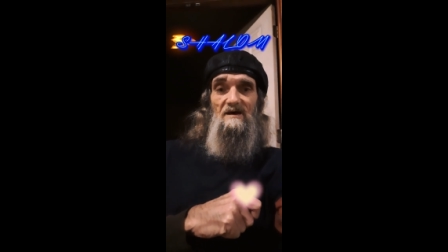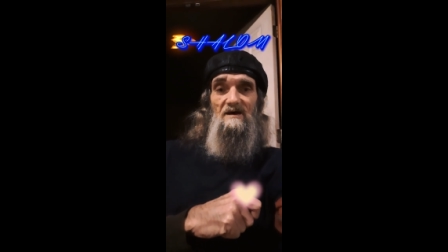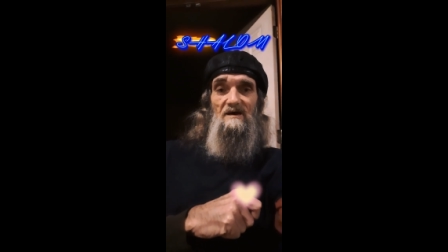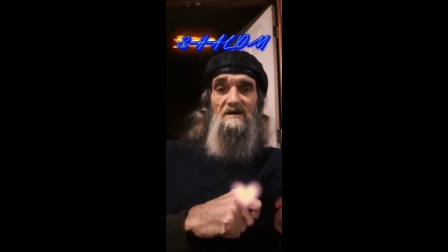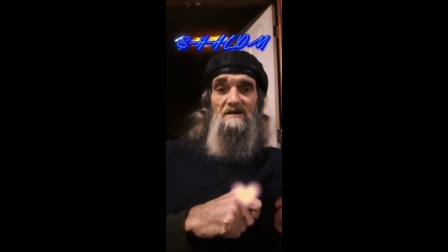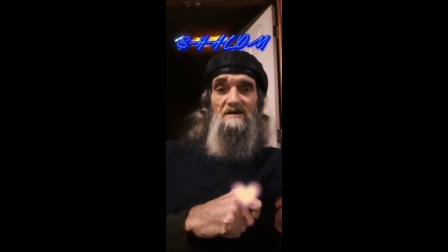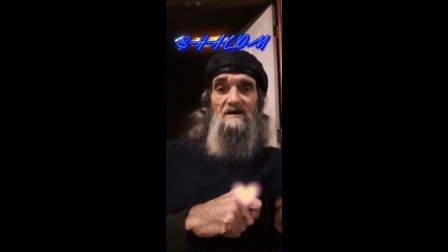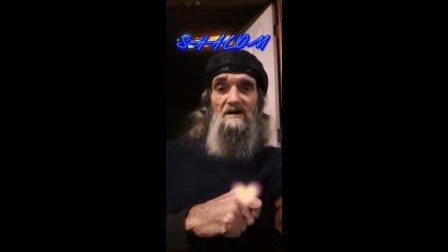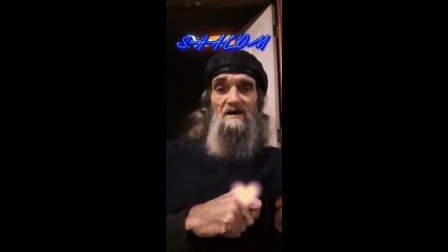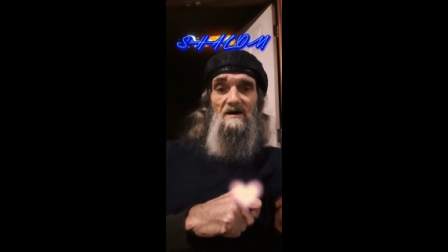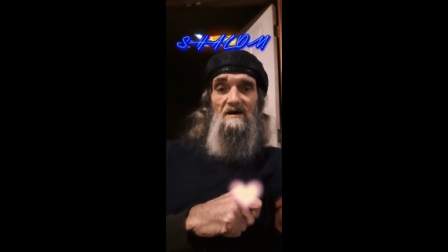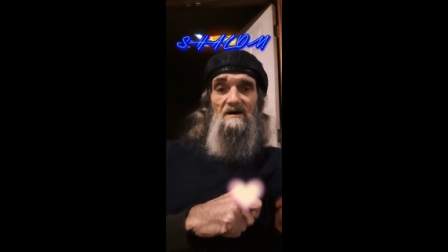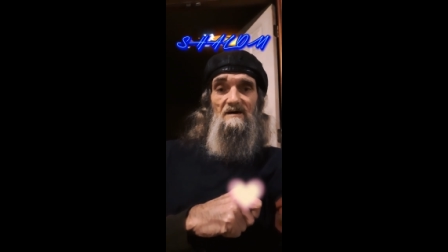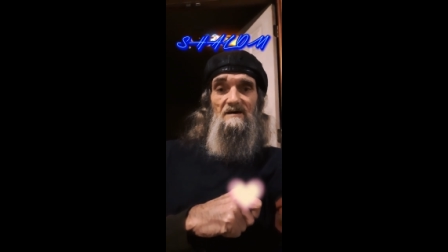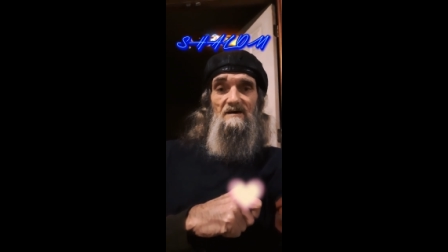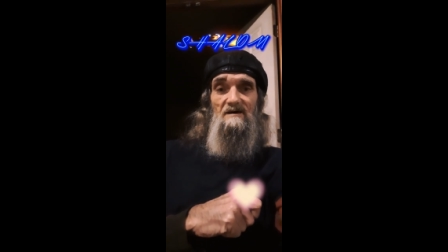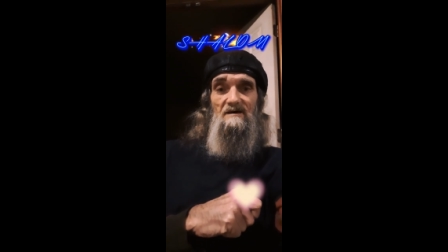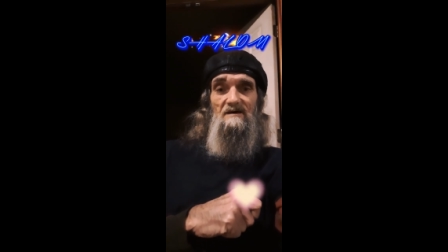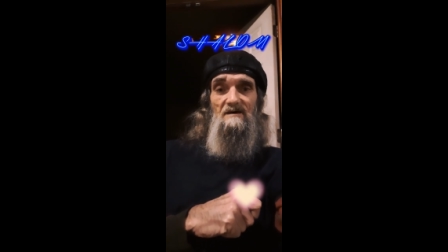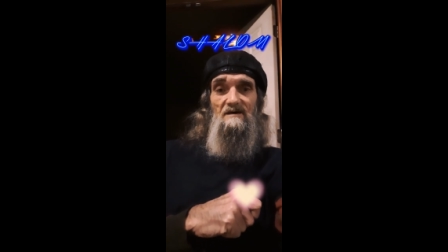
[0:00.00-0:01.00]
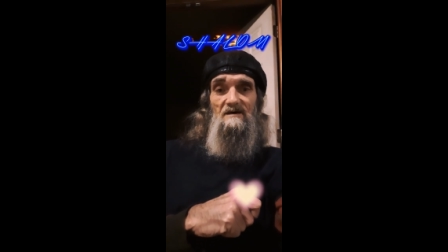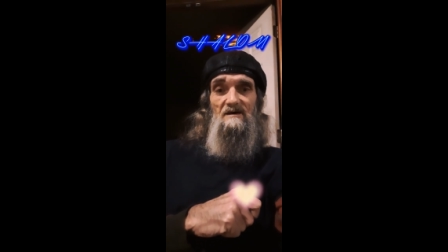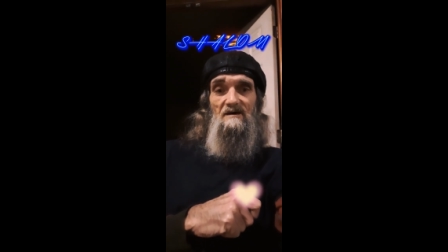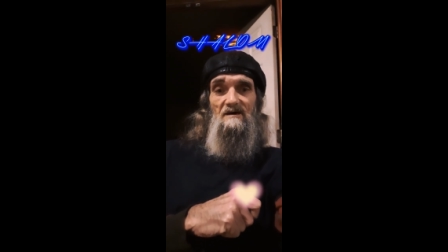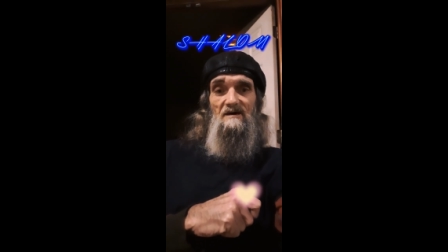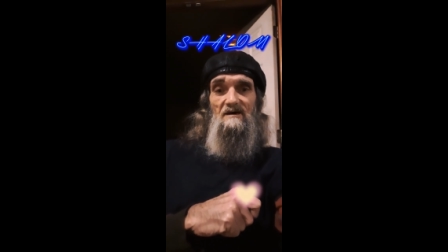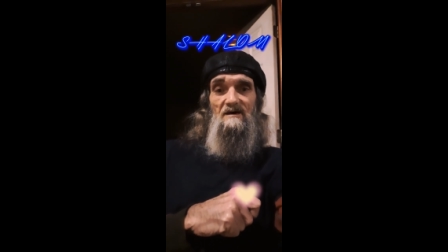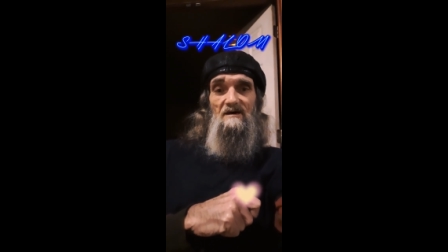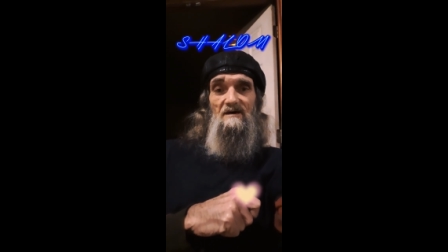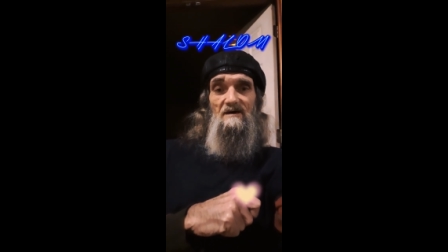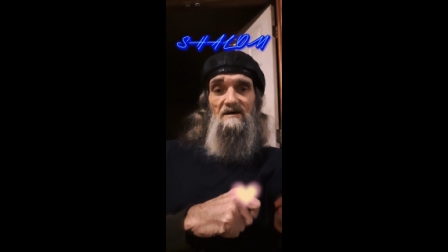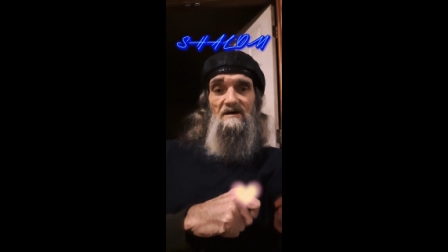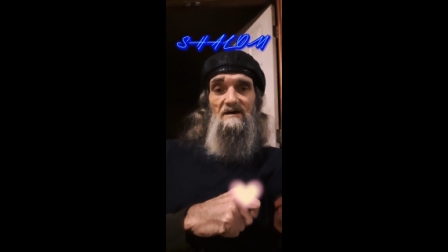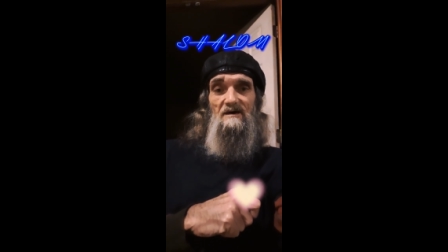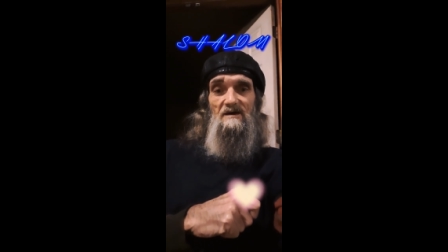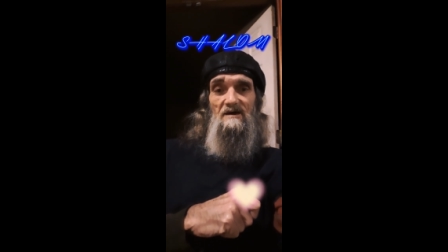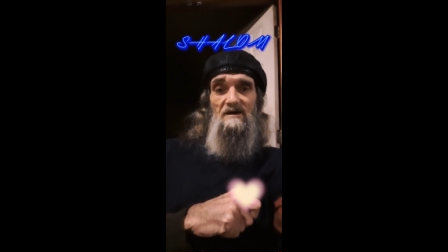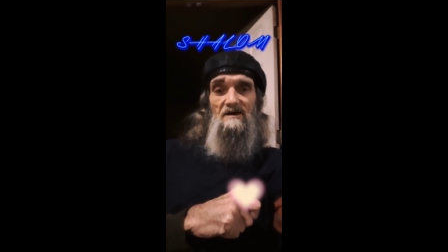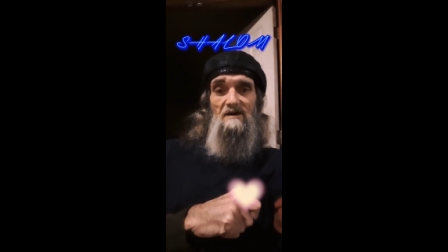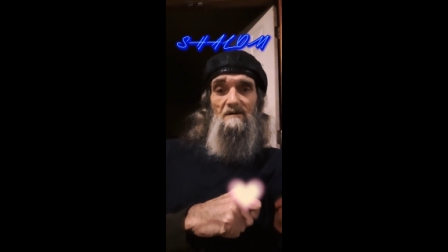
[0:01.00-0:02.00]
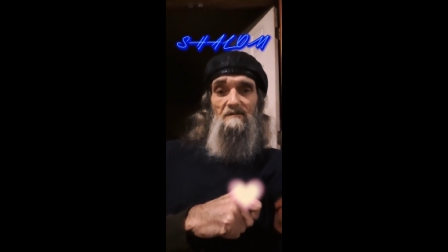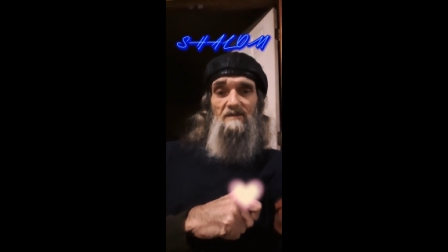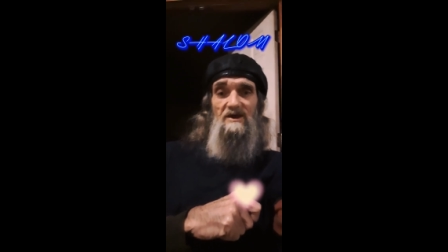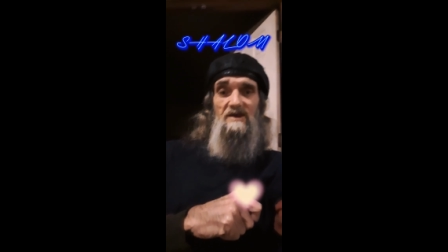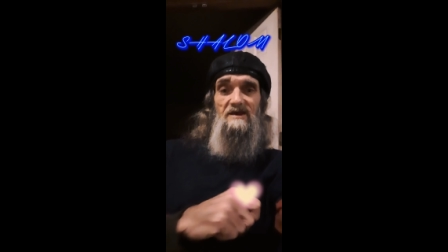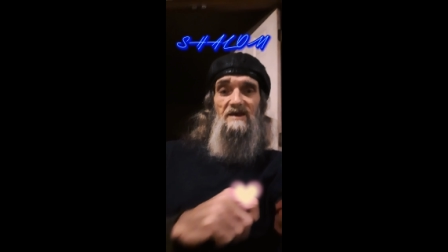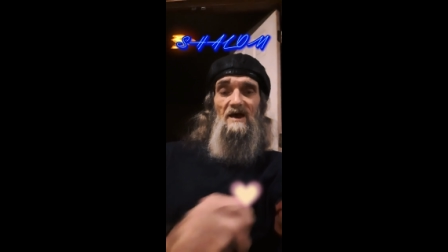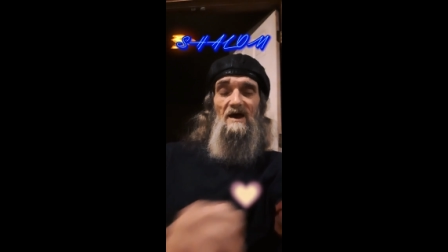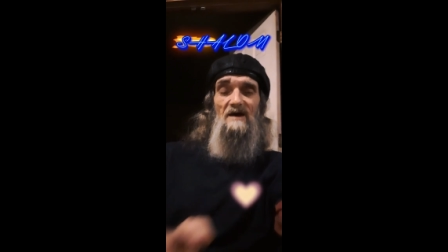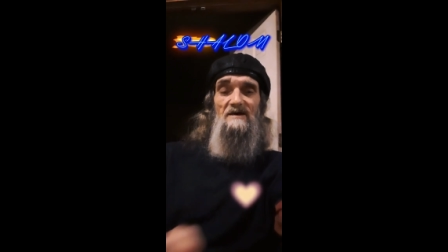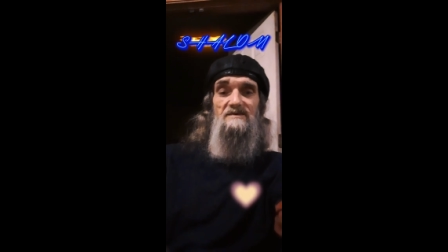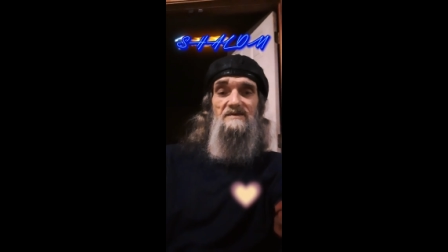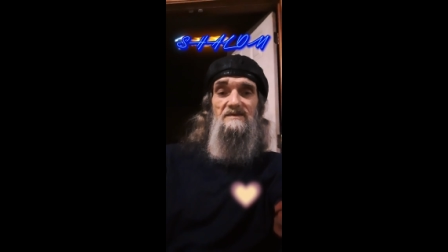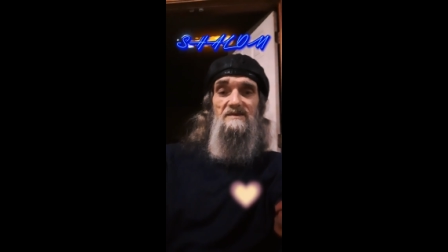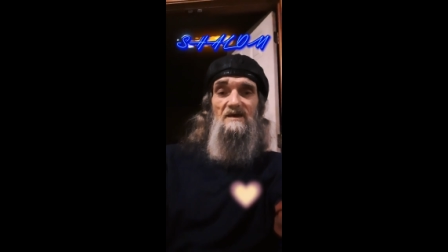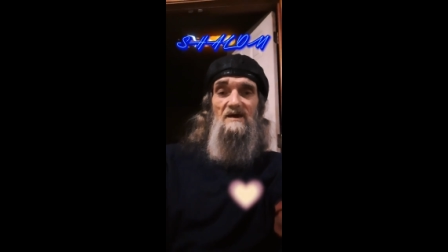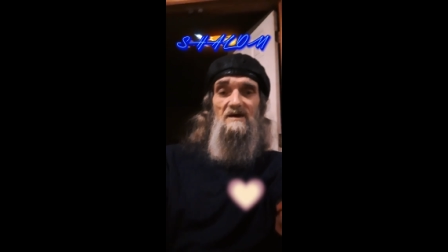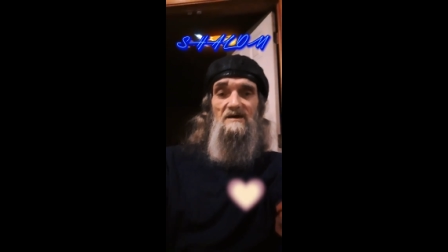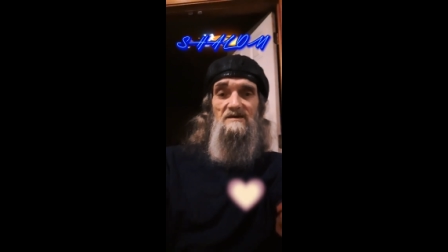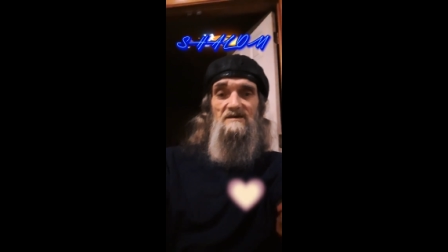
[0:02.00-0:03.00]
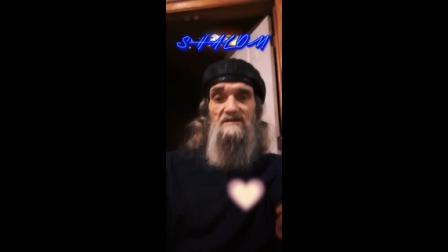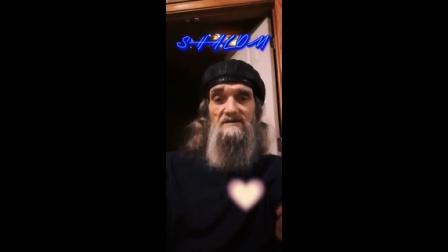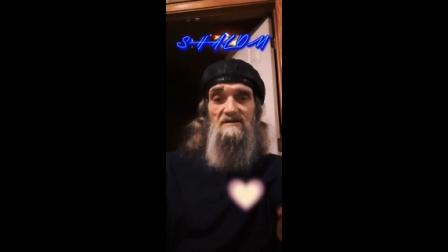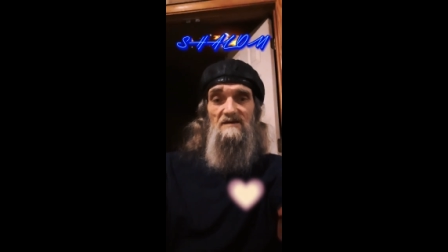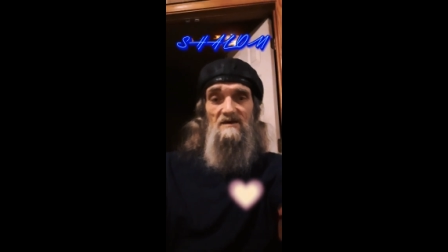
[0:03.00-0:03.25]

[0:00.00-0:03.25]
And uh, he'll be cast in